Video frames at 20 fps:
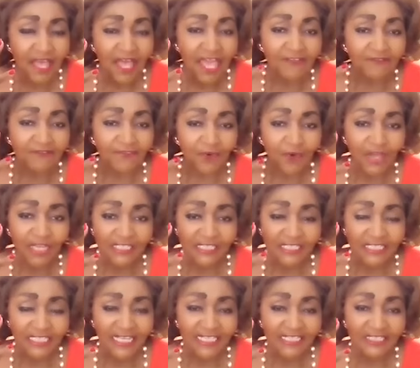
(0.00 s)
a
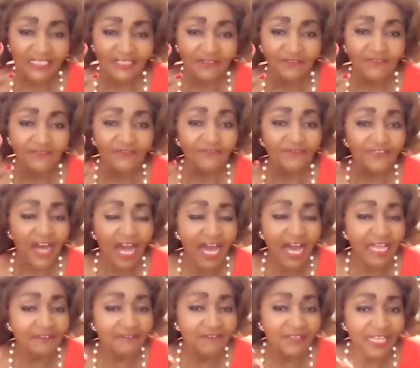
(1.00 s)
voice lesson
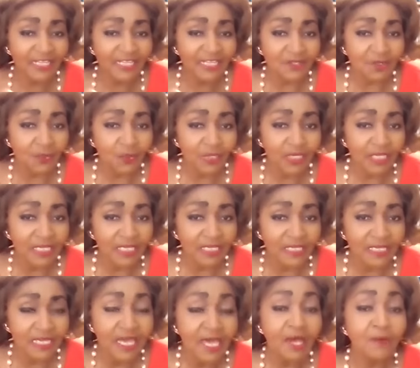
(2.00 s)
five days a week,
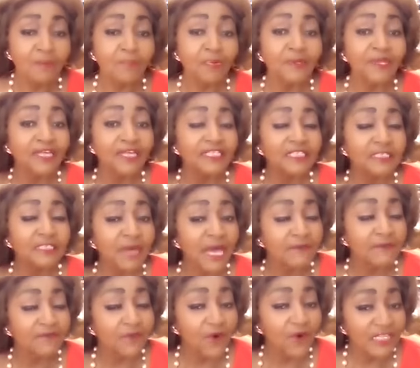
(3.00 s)
plus
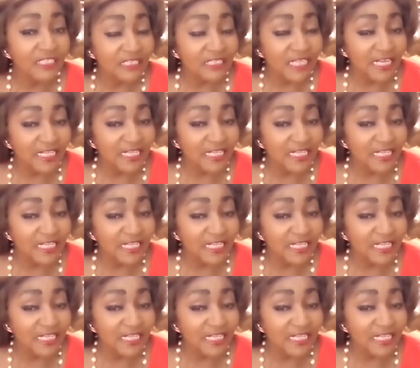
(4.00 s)
my voice